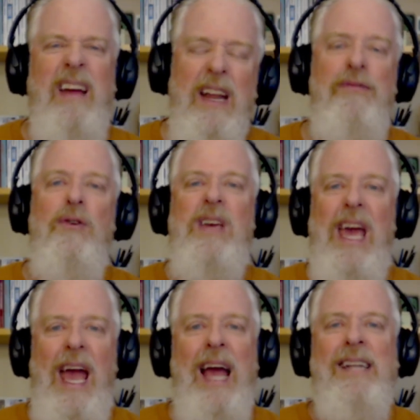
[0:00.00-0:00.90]
And if you
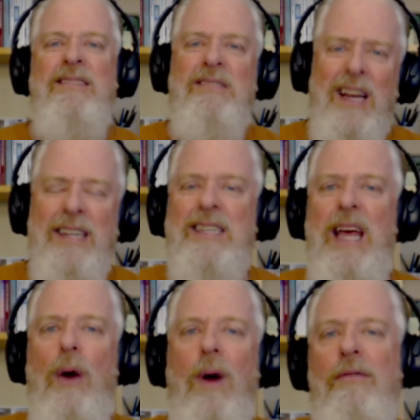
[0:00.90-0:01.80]
can, kind of stay
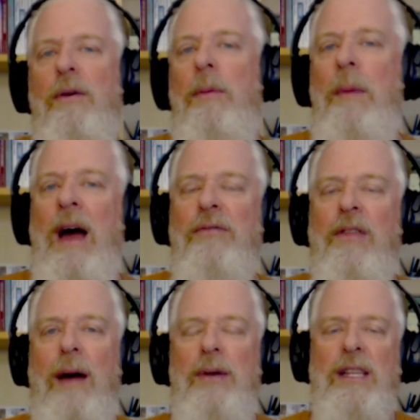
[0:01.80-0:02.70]
away from them after
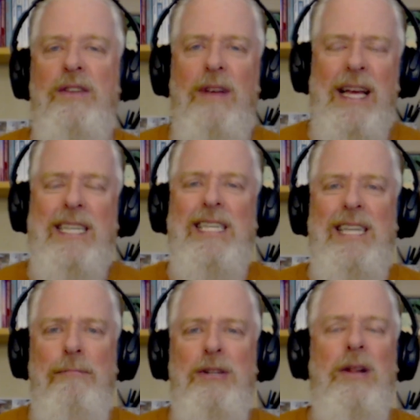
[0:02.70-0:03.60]
that. But it's
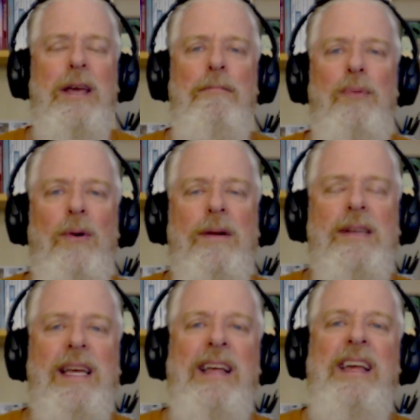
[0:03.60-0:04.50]
exceptionally important
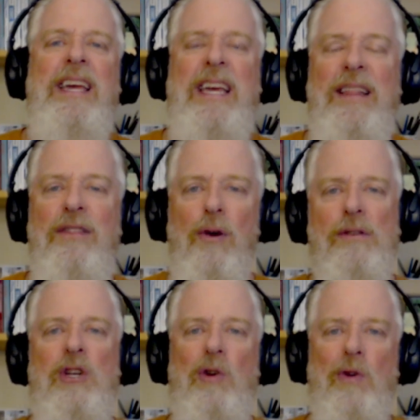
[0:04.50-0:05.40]
in
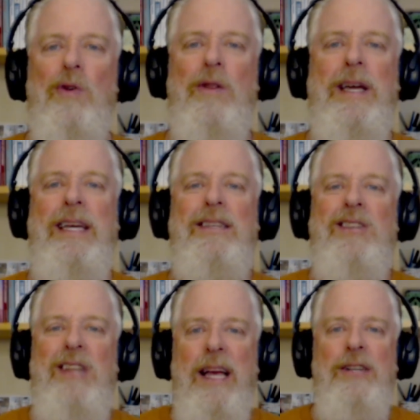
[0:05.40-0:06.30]
those early
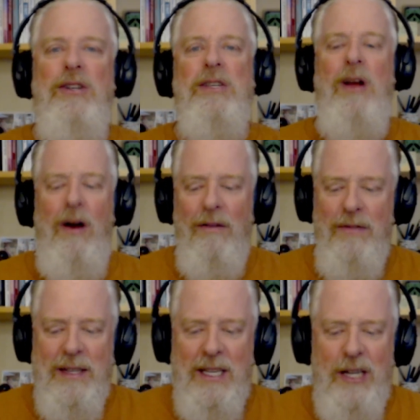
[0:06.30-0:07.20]
stages of
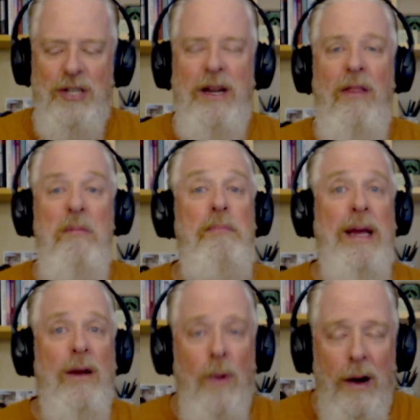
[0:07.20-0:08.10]
the session. Now, the
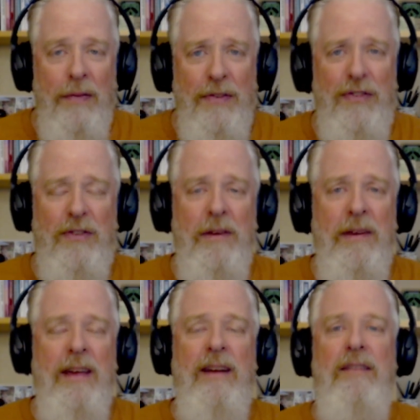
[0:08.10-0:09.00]
big ones
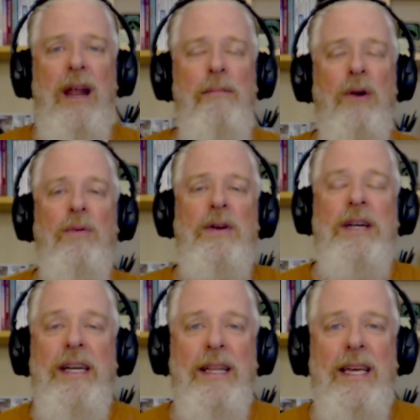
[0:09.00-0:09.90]
that I'm going to
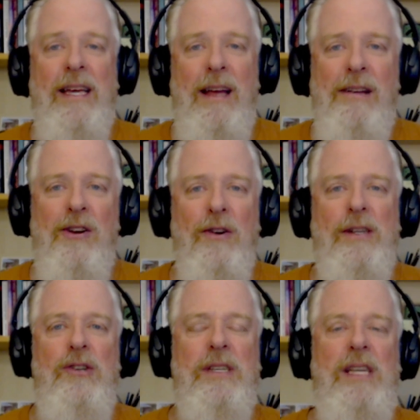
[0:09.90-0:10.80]
really encourage
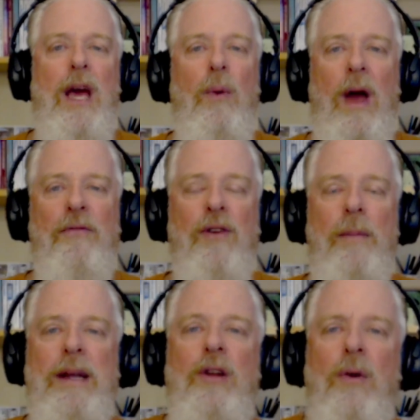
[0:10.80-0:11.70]
you to stay away from.
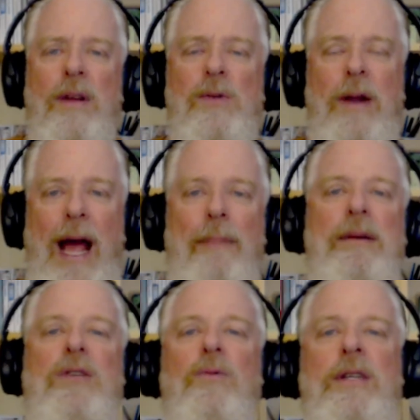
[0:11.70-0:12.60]
And notice what
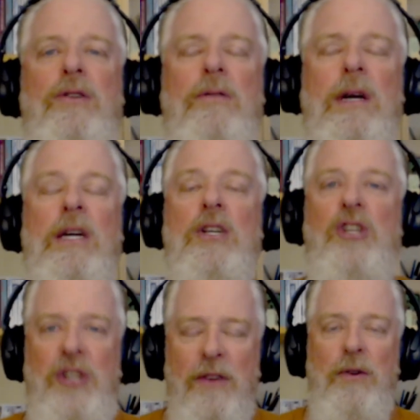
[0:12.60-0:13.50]
happens when you
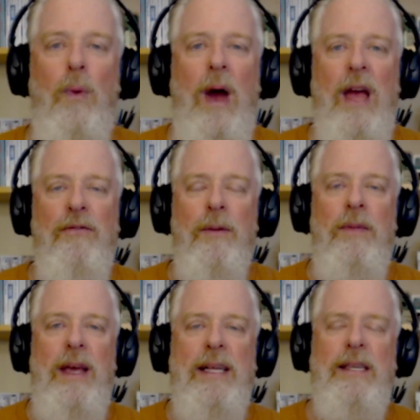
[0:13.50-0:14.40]
shift away from
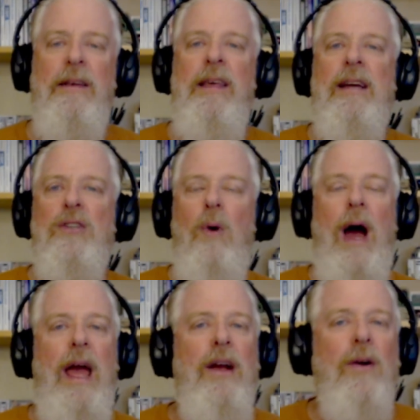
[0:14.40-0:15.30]
these. So
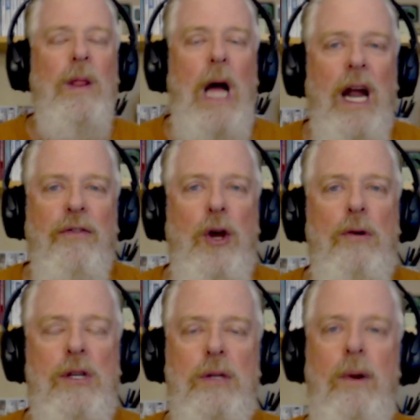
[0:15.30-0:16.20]
I hear a lot of
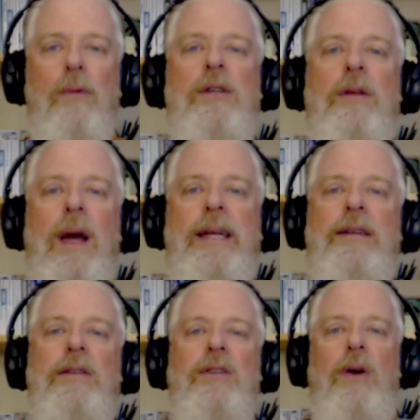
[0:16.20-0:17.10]
coaches, what would you like
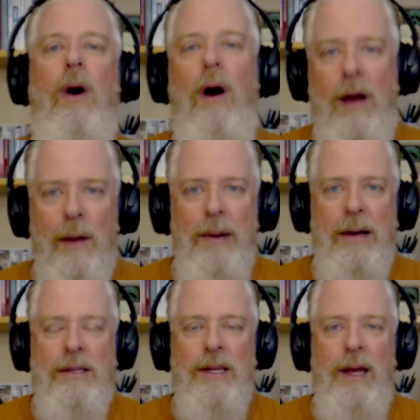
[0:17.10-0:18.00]
to talk
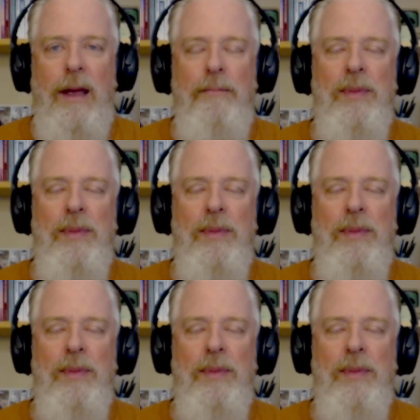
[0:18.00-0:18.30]
about today?